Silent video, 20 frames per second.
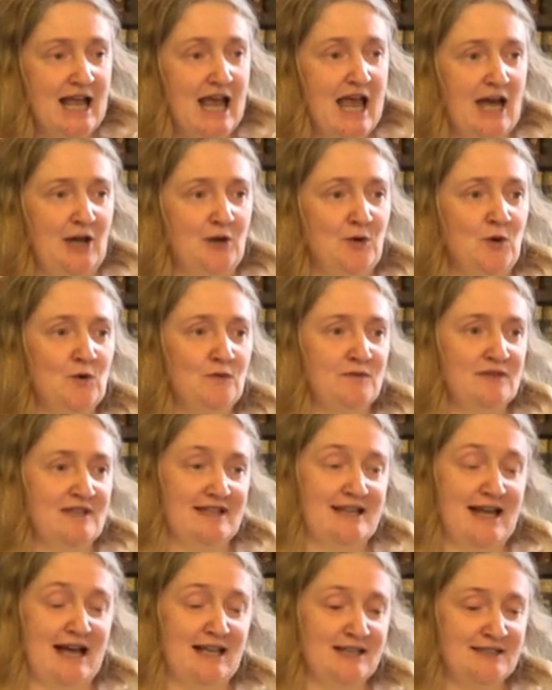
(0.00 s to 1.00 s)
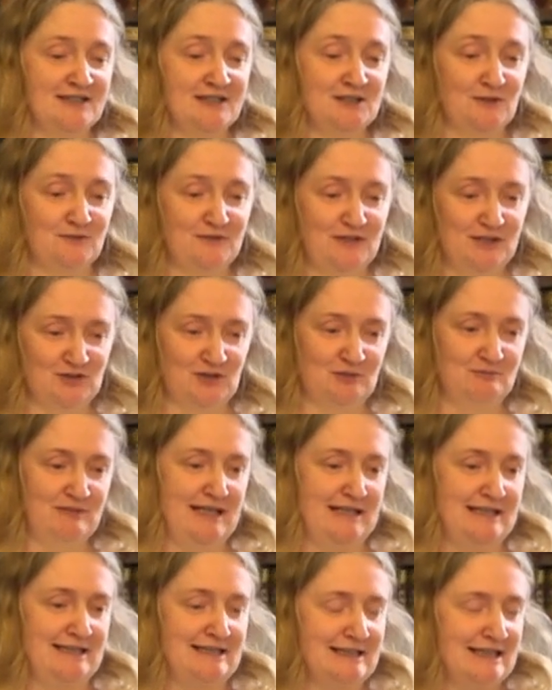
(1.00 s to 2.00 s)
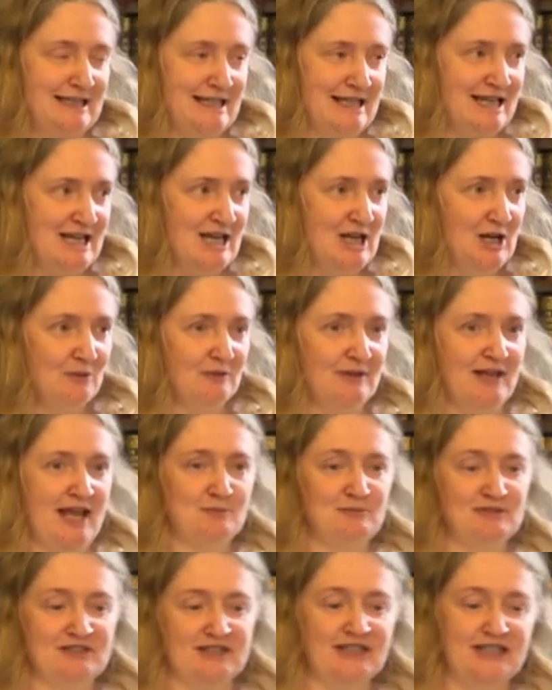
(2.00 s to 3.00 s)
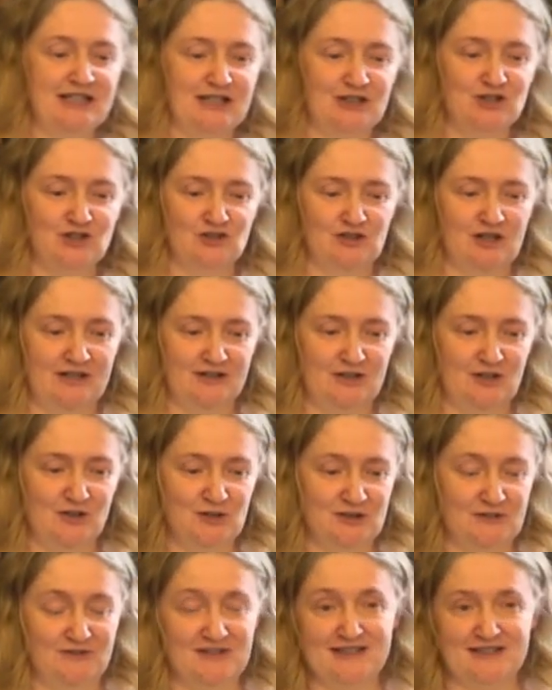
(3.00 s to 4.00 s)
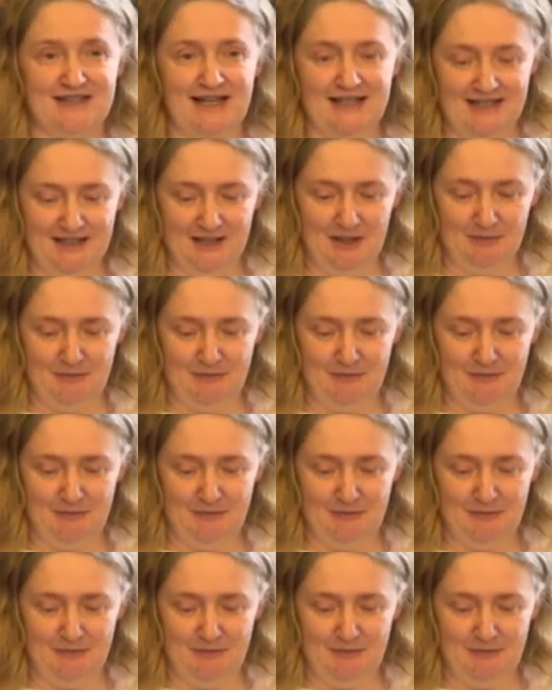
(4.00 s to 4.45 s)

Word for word: and hopefully the analysis of these remains will help us to reconstruct the use of the site in the